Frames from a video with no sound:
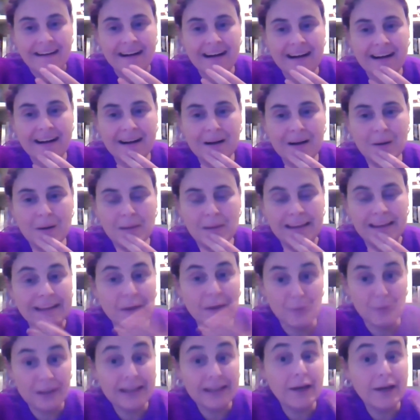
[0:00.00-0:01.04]
And
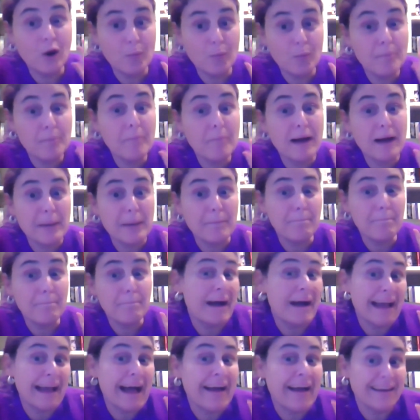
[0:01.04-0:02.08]
that really opened my
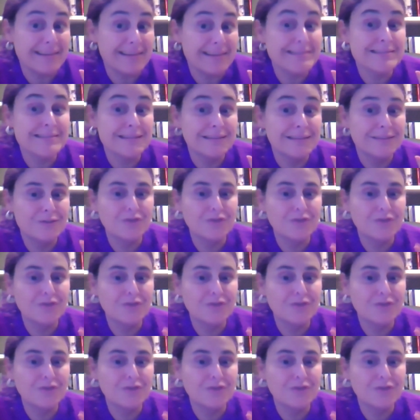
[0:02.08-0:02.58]
eyes